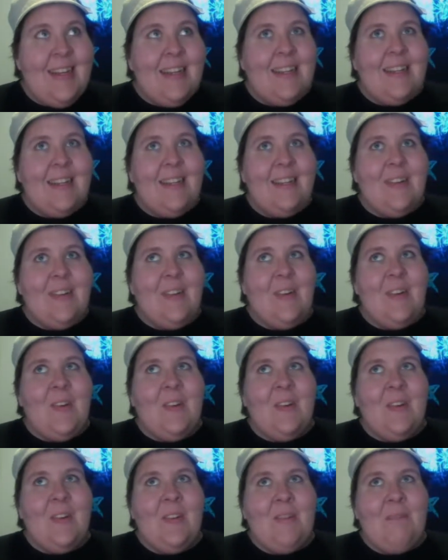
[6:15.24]
maybe
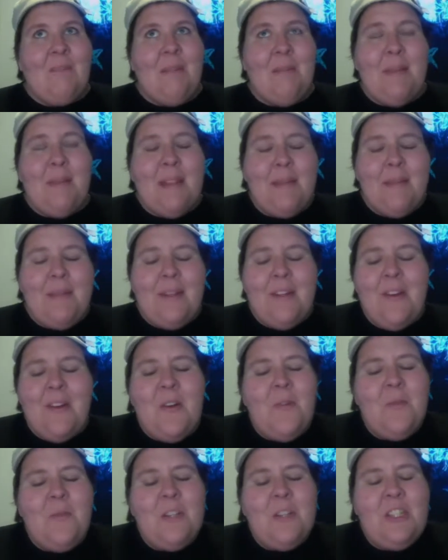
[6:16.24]
let me
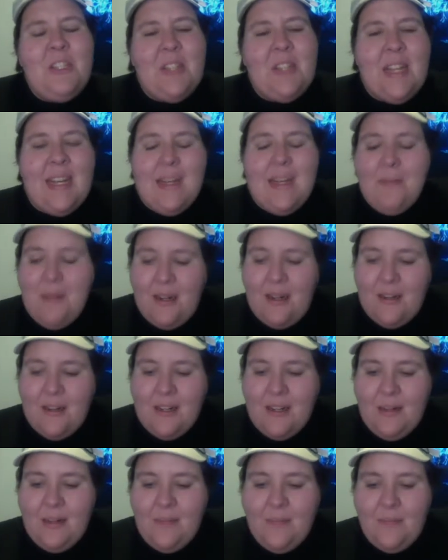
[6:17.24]
know what you like about it.